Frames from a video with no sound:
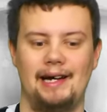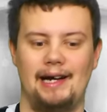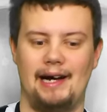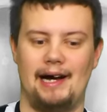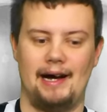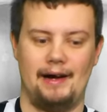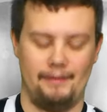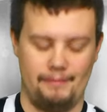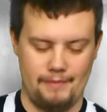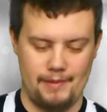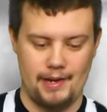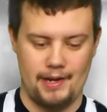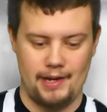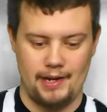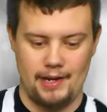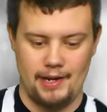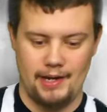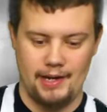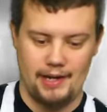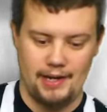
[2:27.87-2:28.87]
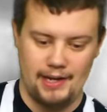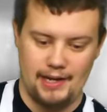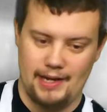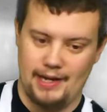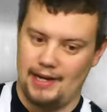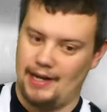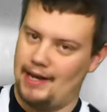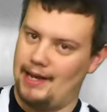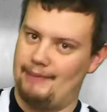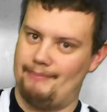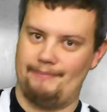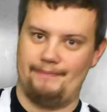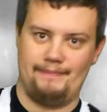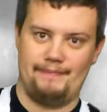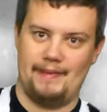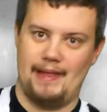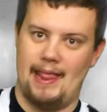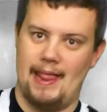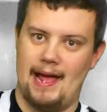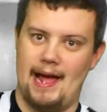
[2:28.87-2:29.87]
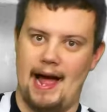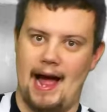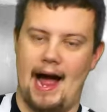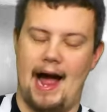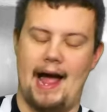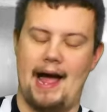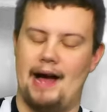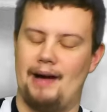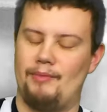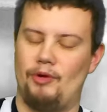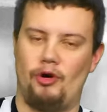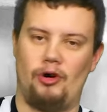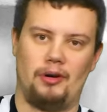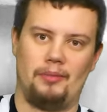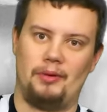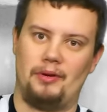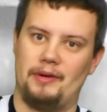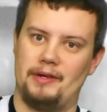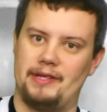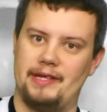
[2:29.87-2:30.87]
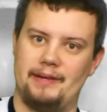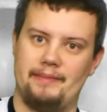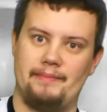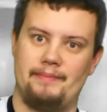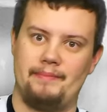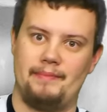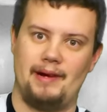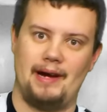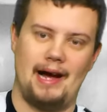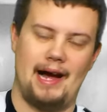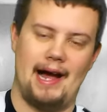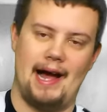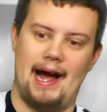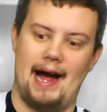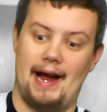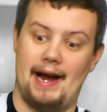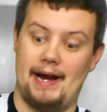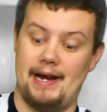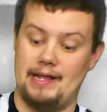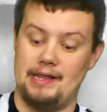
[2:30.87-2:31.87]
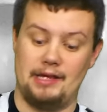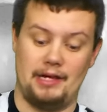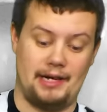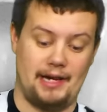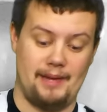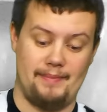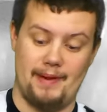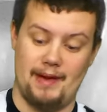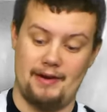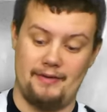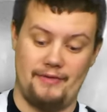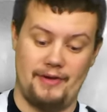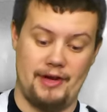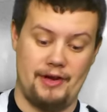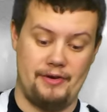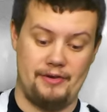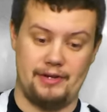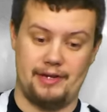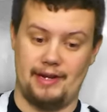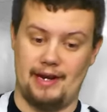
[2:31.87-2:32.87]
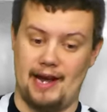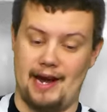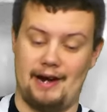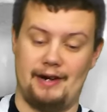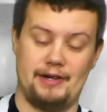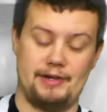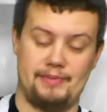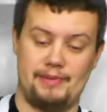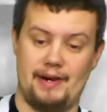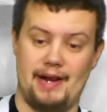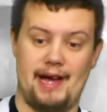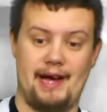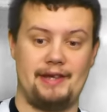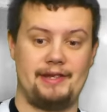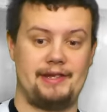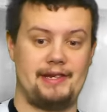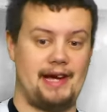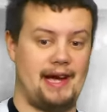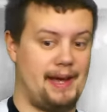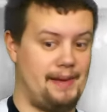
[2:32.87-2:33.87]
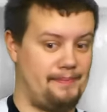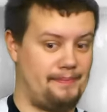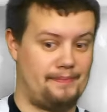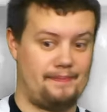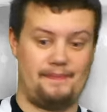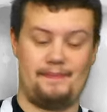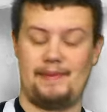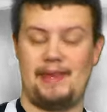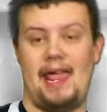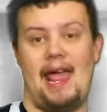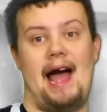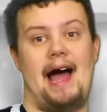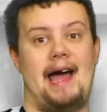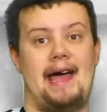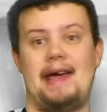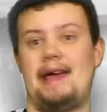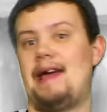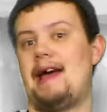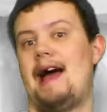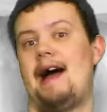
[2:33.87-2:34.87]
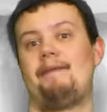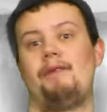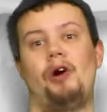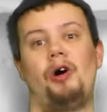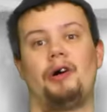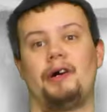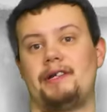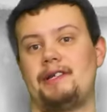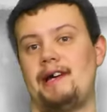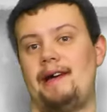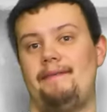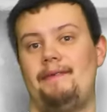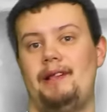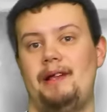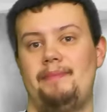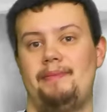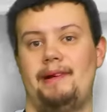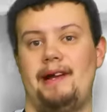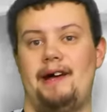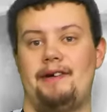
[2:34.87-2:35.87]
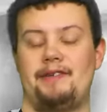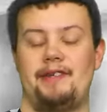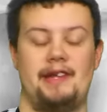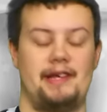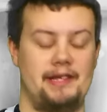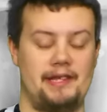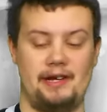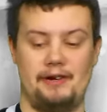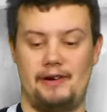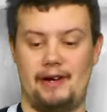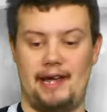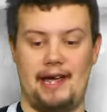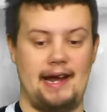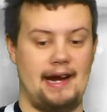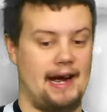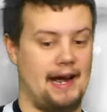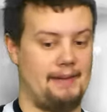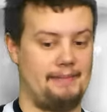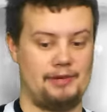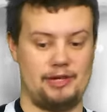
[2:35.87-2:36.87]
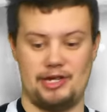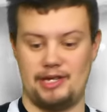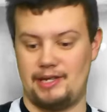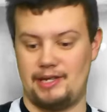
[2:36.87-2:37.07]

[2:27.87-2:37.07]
I'm horrible with them. I look up interviews and how it's pronounced. I have a hard time really pronouncing it. So again, I